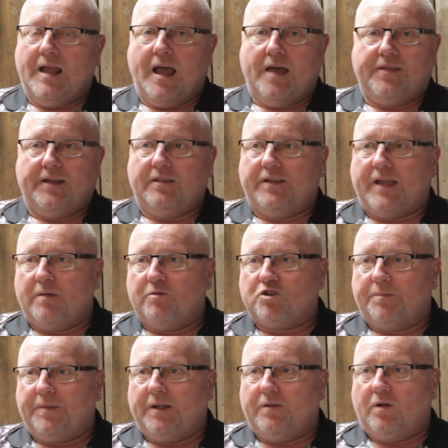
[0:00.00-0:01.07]
Yeah, I think the game
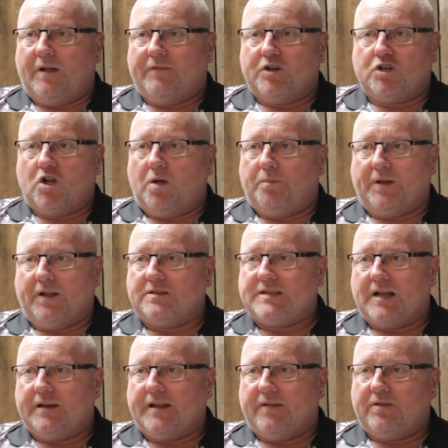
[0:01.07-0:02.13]
should be. Every dart player will
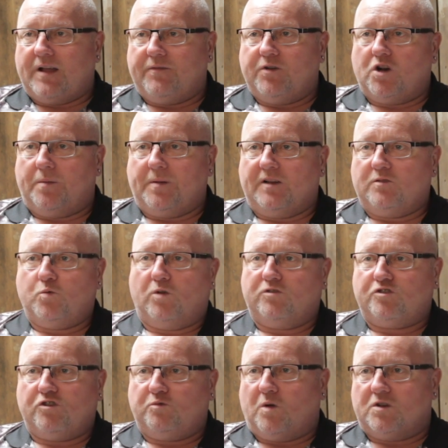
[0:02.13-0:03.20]
tell you, every dart player will
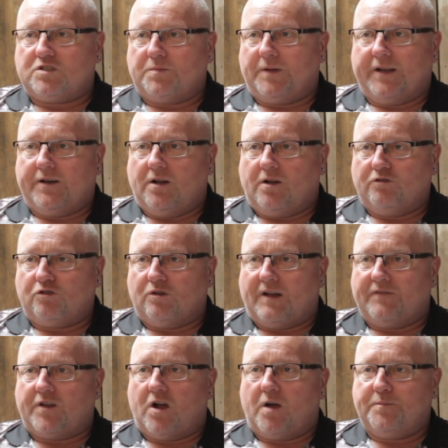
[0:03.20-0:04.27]
just want to play darts or
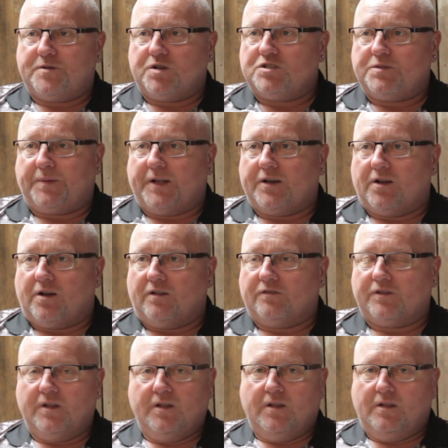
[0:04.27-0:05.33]
have the opportunity to play
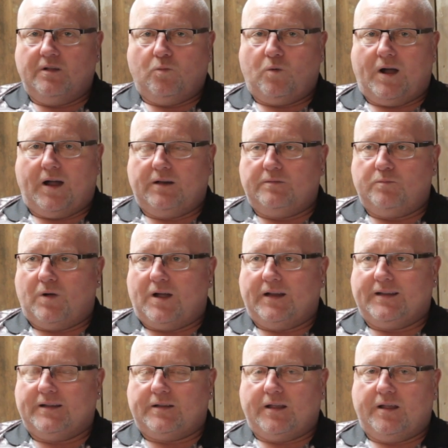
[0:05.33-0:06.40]
darts. Why
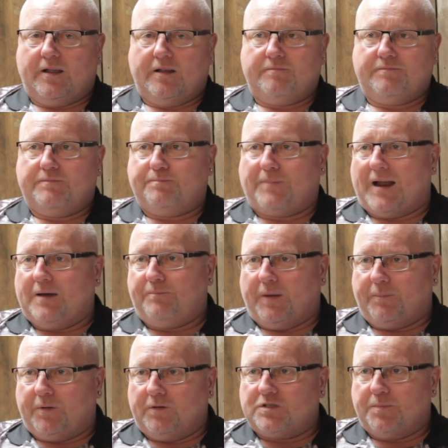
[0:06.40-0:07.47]
ban
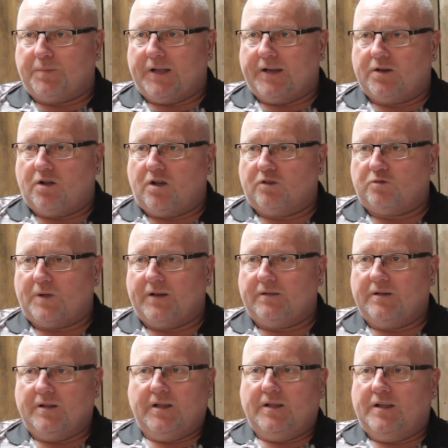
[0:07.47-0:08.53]
people to play darts
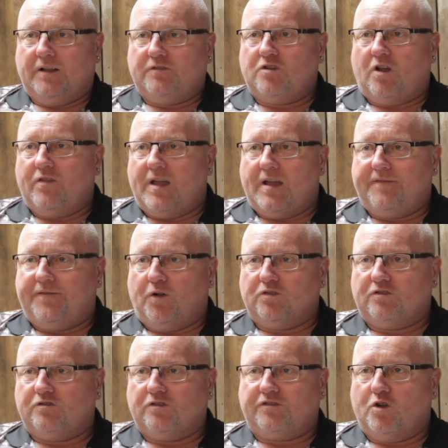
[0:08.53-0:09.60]
when it's not their
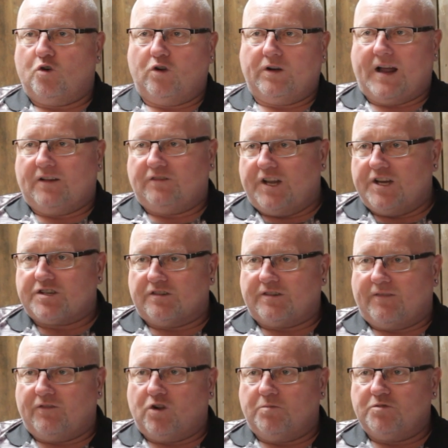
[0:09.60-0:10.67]
fault, it's just the organisation
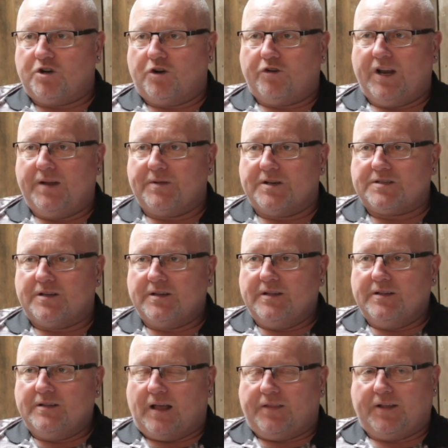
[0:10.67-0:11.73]
that haven't come to an agreement?
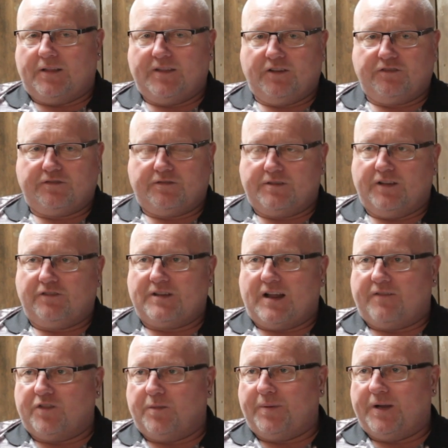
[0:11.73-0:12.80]
I think this
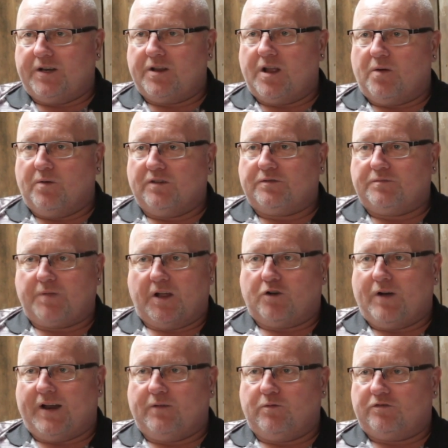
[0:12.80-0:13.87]
now for the BDO is a
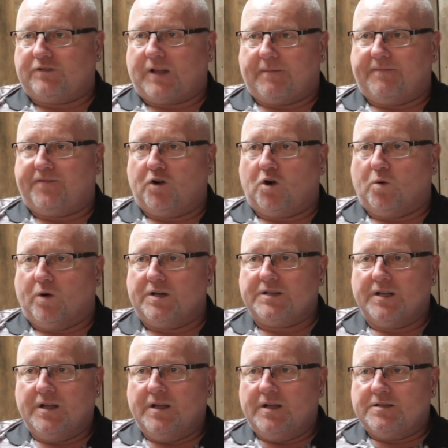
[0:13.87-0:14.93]
great step forward
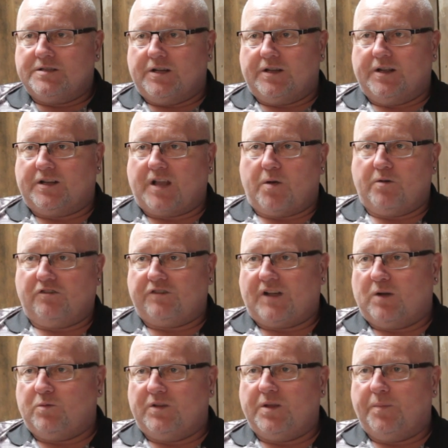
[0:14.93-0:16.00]
to
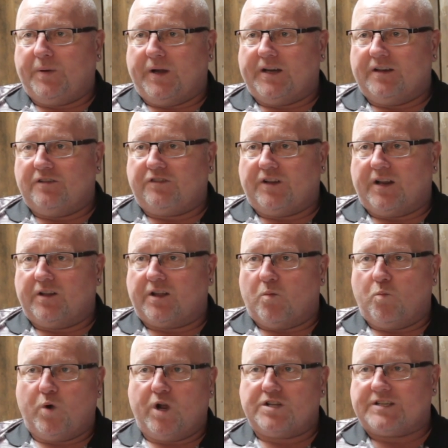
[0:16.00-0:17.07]
coincide with the PDC, and they
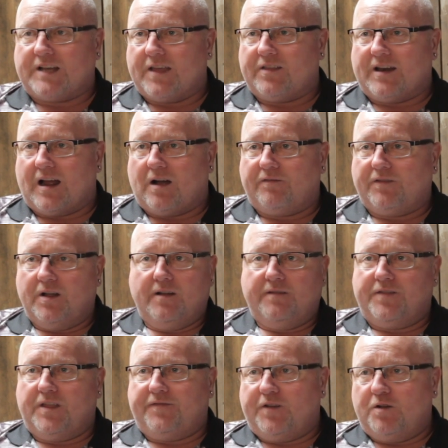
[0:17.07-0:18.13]
can work together now
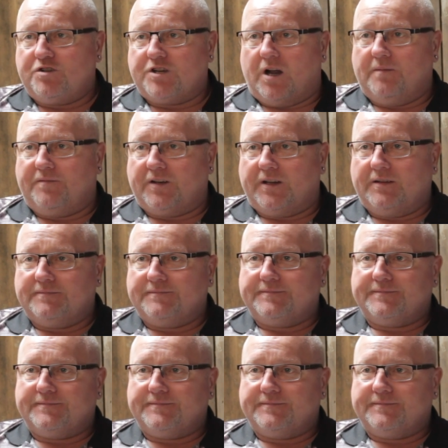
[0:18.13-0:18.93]
for the future, hopefully.